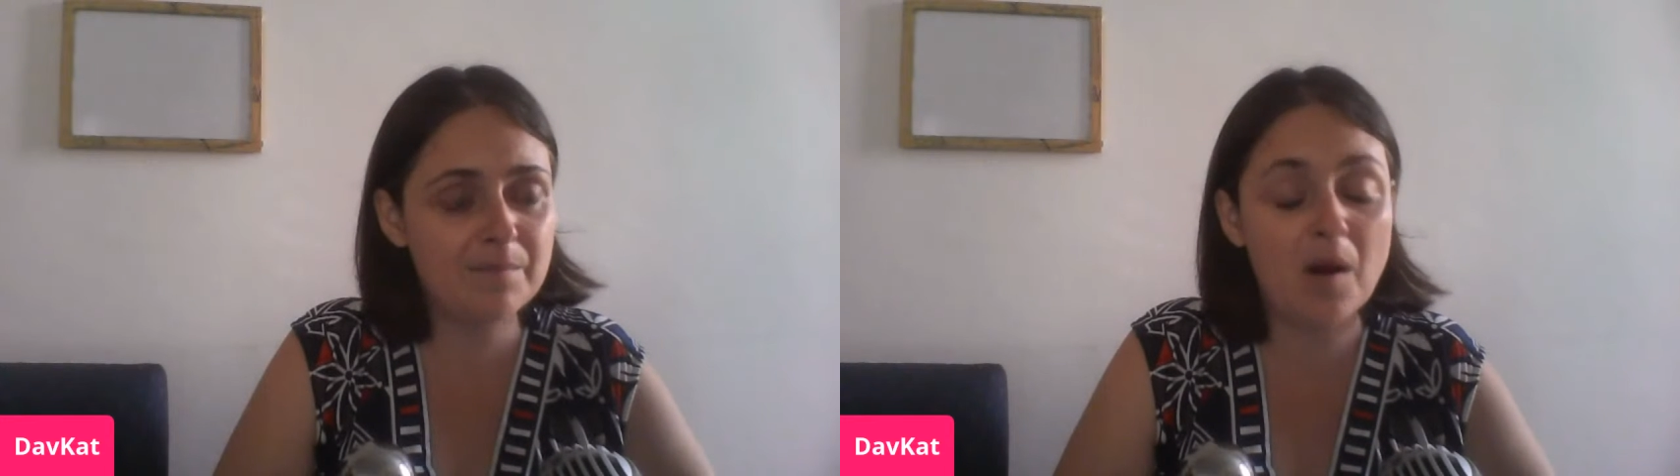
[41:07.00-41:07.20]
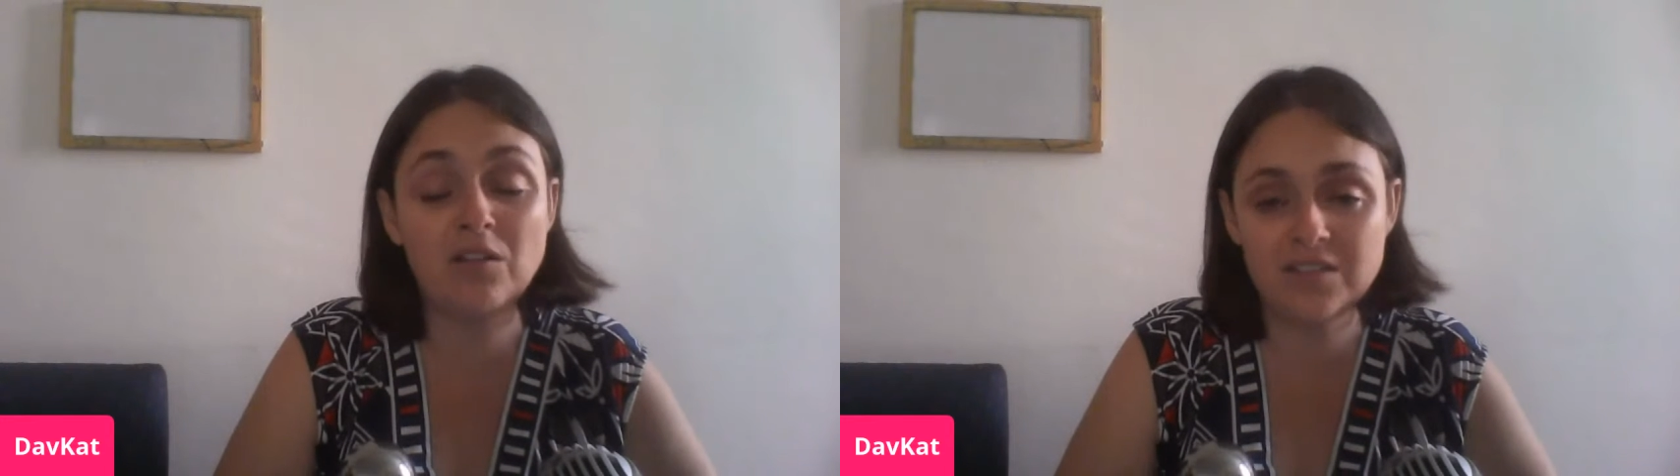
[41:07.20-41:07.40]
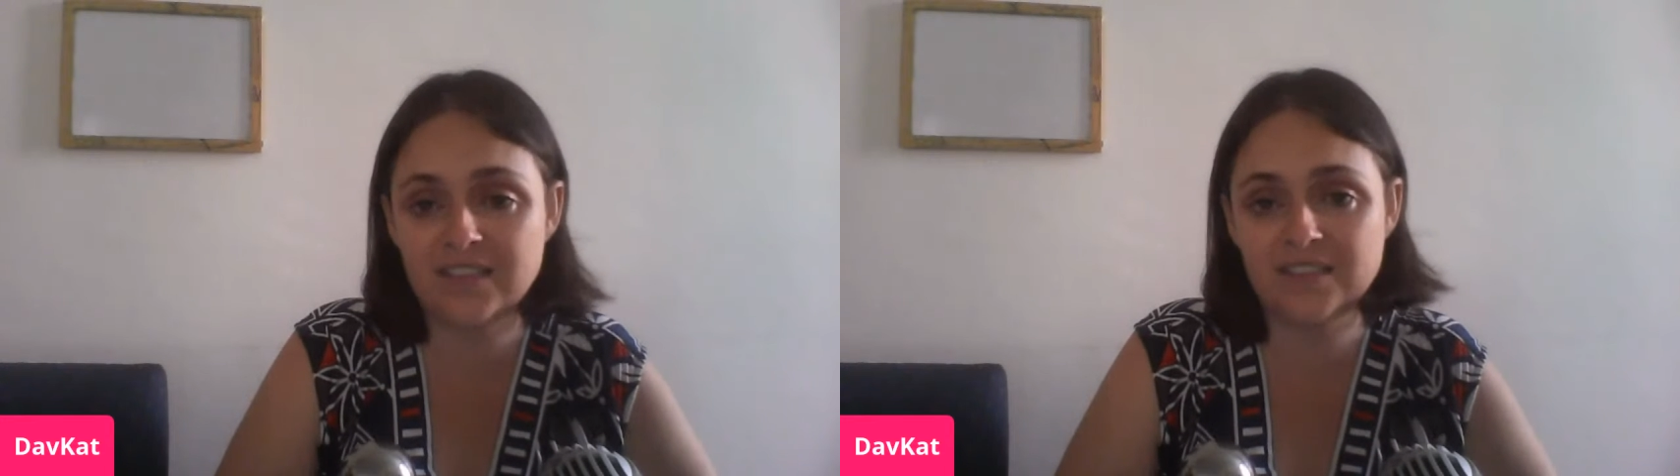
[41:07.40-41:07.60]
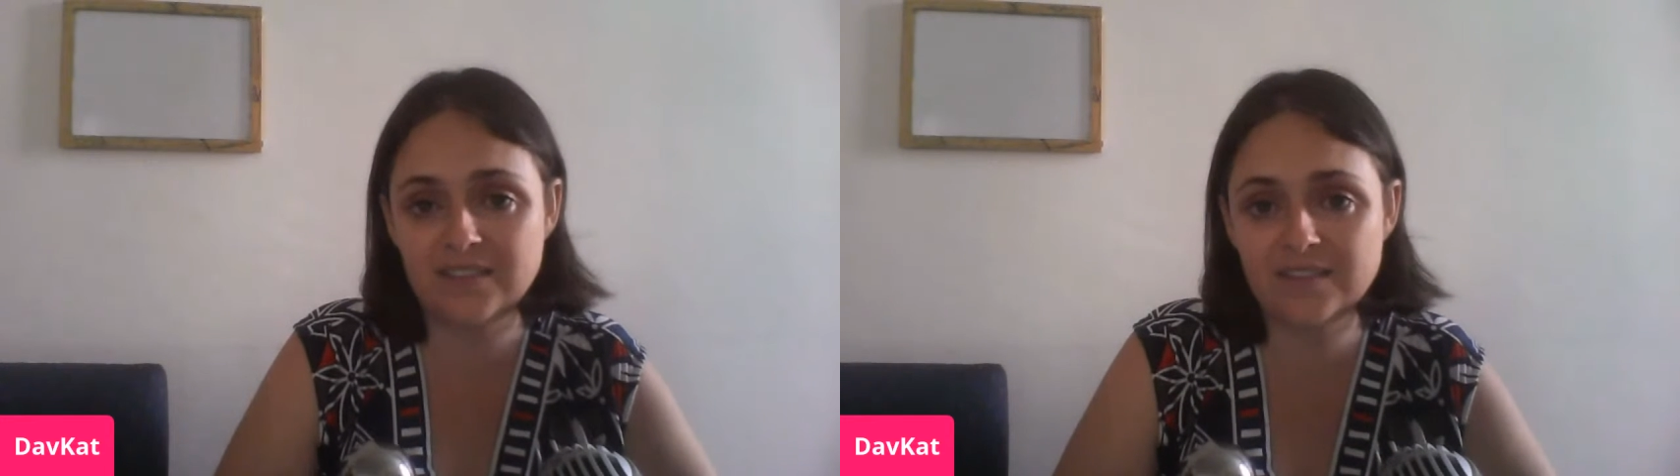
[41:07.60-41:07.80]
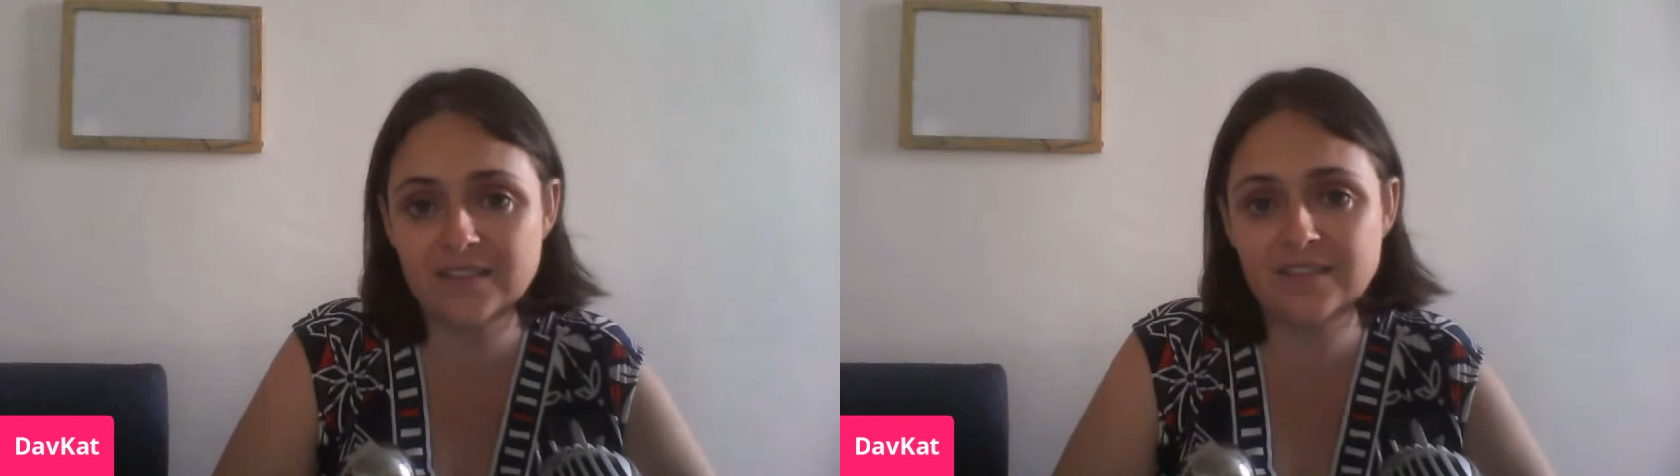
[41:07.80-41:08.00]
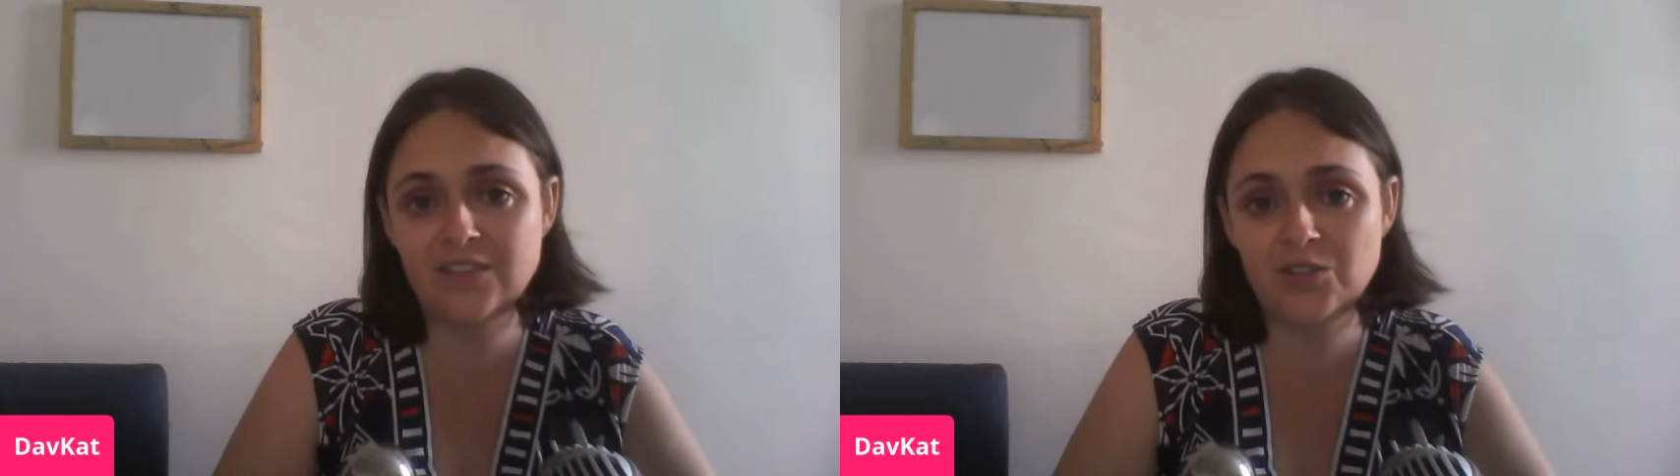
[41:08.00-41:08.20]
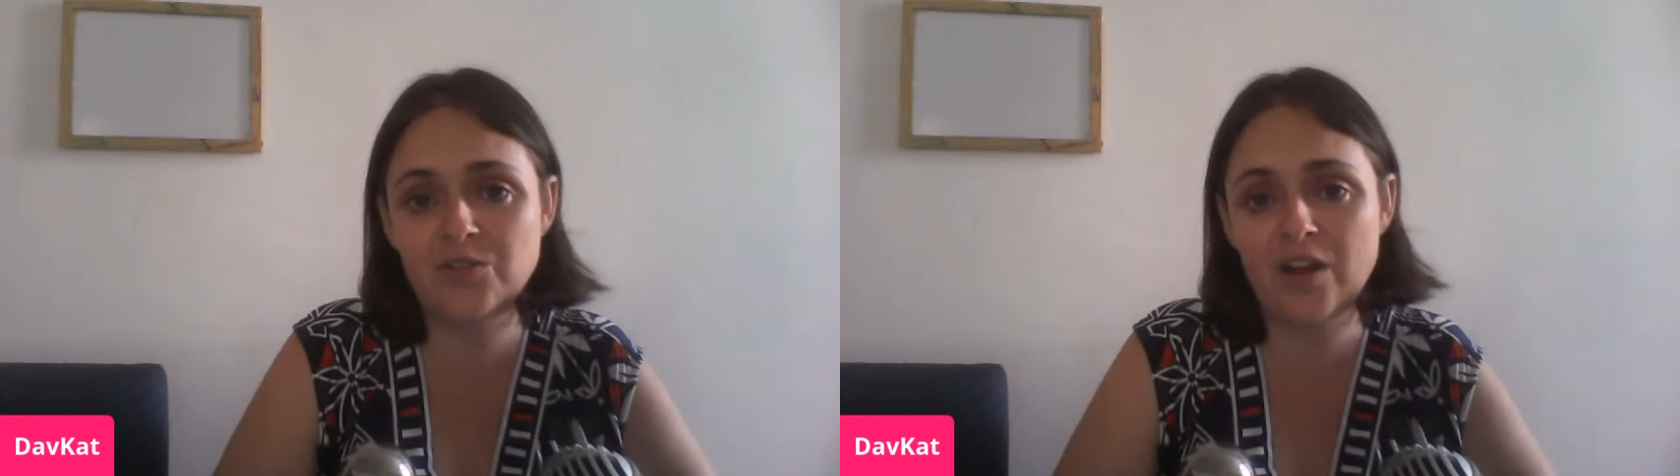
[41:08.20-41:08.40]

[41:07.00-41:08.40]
policies to